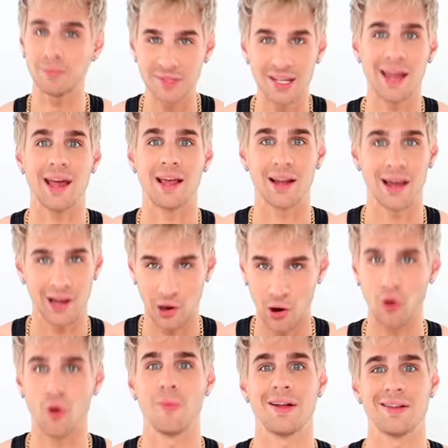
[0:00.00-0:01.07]
obtain a
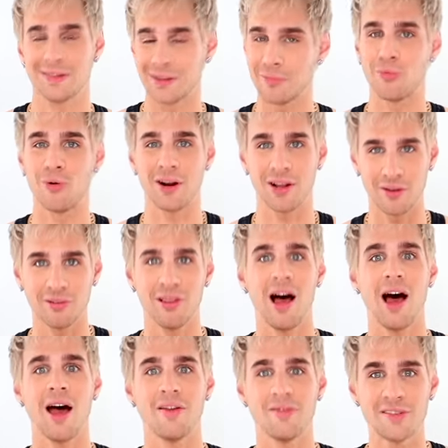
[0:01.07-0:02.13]
comb at some point in your
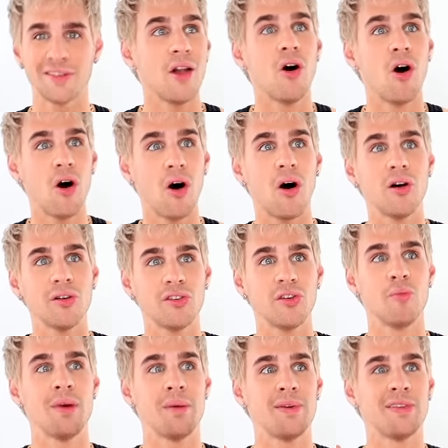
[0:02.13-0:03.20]
lives. And also
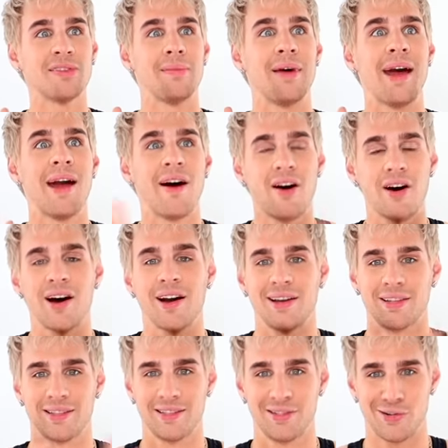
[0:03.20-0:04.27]
maybe some hair
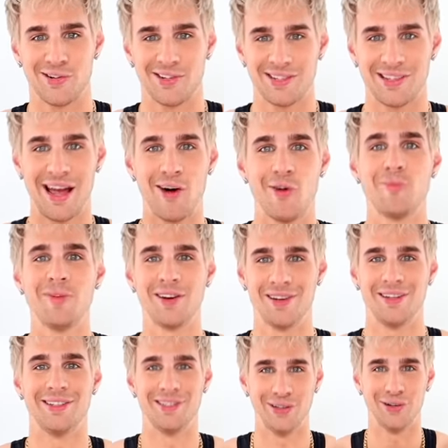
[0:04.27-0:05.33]
cutting scissors. That would be
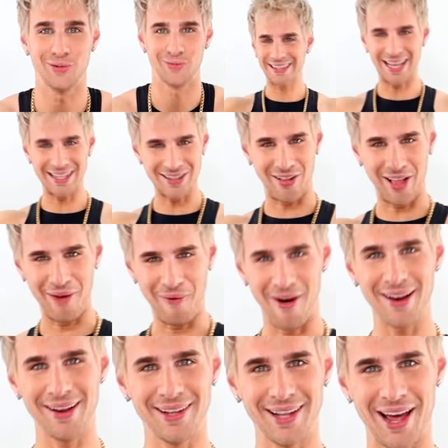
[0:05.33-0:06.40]
good too. That's all I
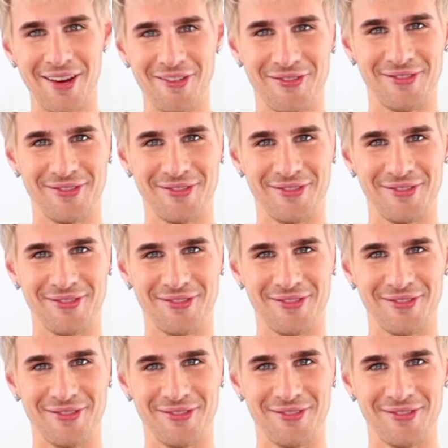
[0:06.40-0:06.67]
want in life.